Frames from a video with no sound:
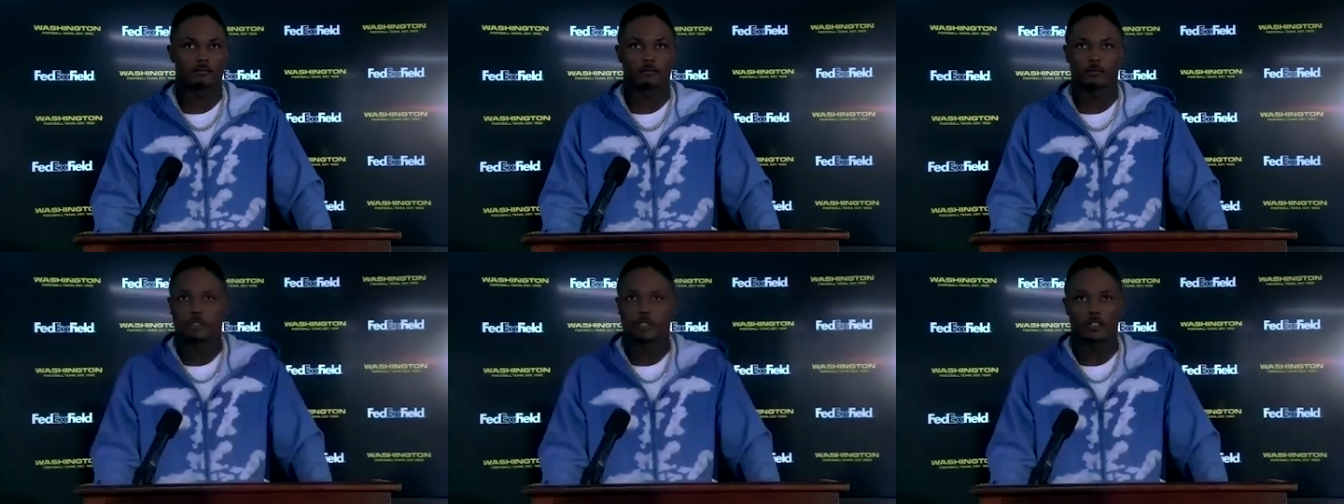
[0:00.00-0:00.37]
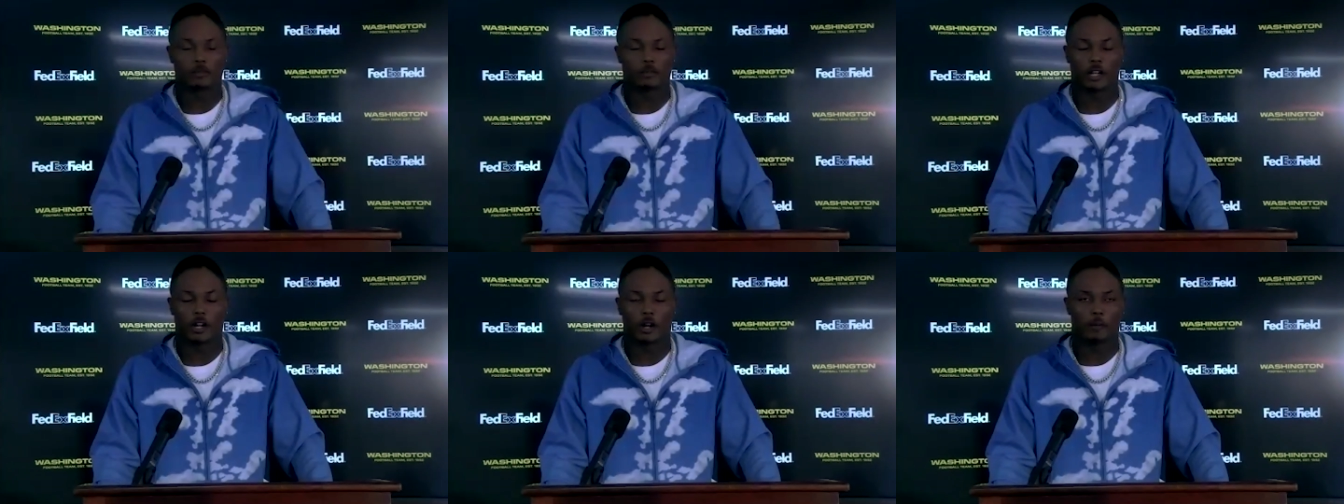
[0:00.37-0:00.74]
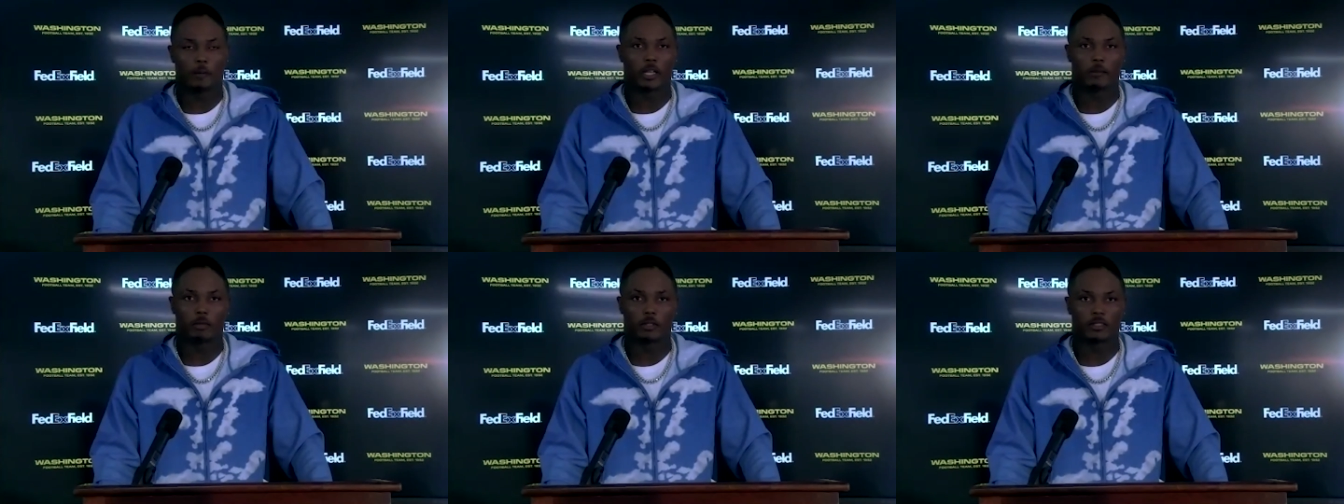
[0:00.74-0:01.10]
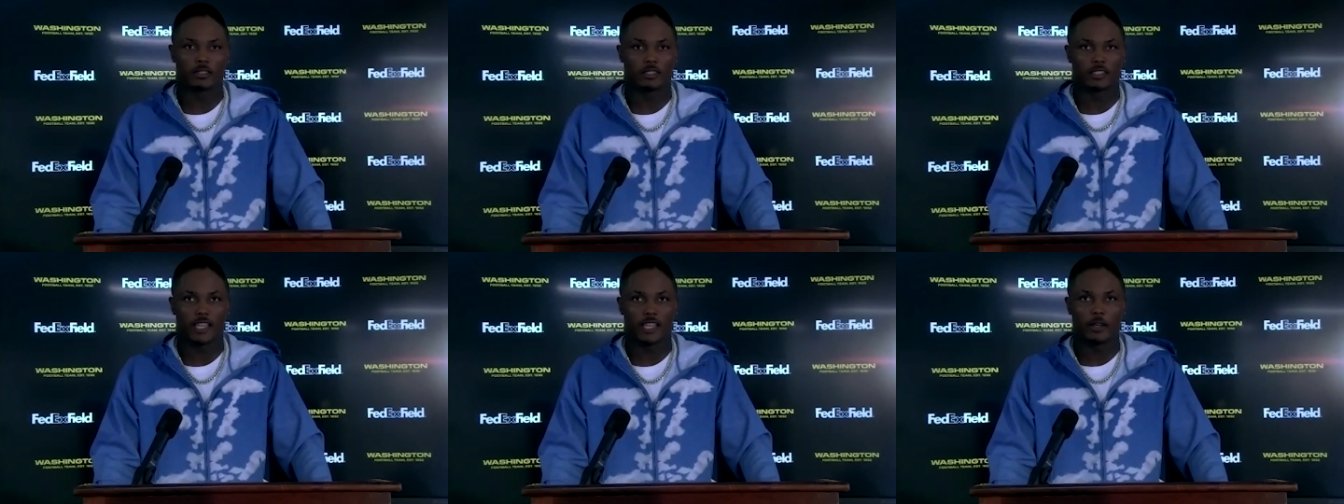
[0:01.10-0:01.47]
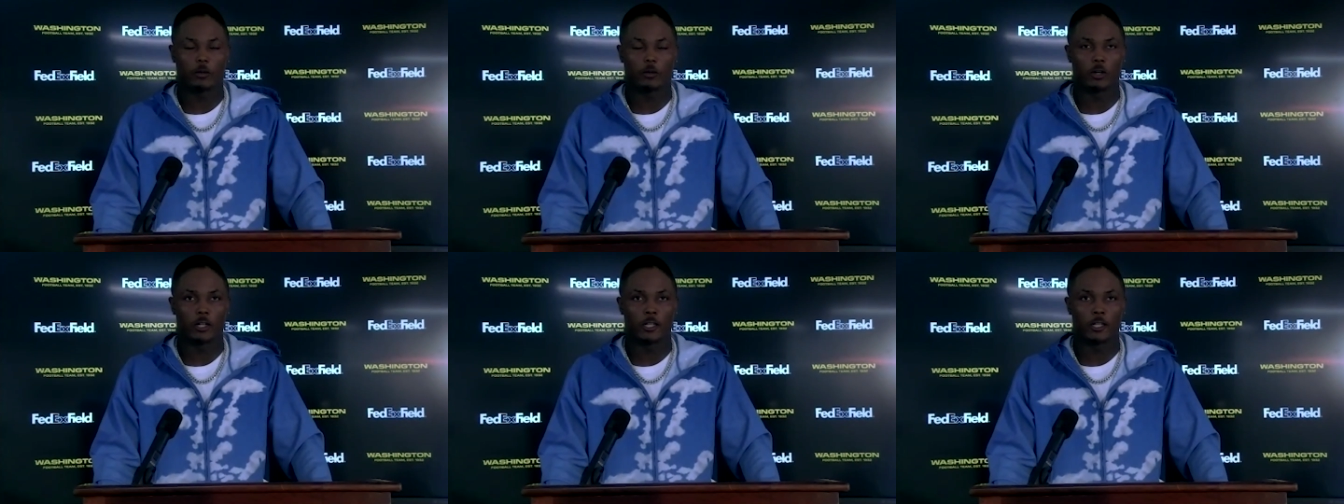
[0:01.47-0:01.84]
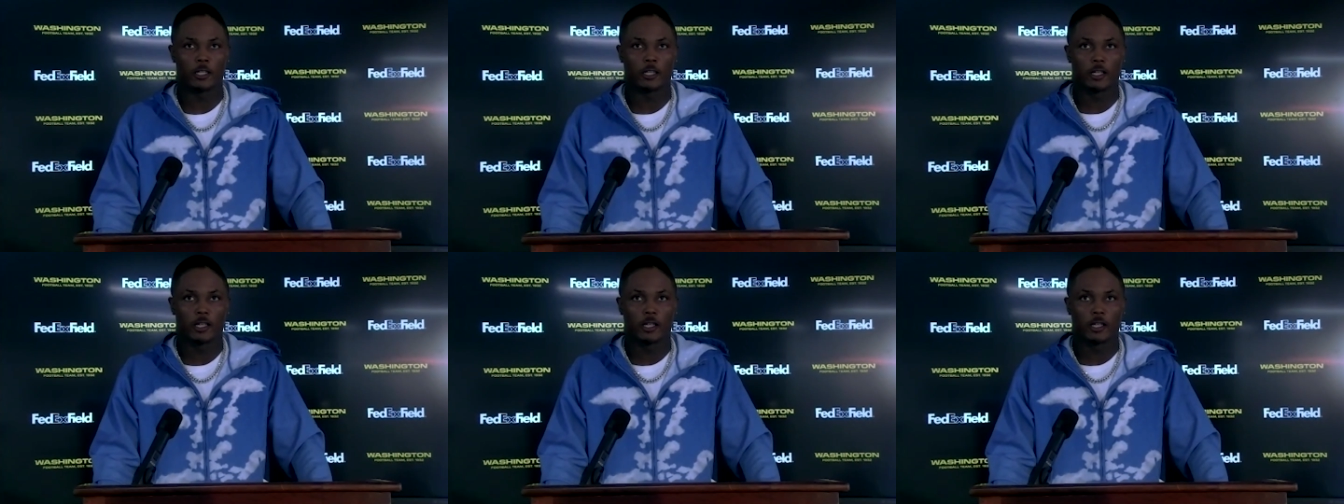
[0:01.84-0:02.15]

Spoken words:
You know, it's been our playbook since day one.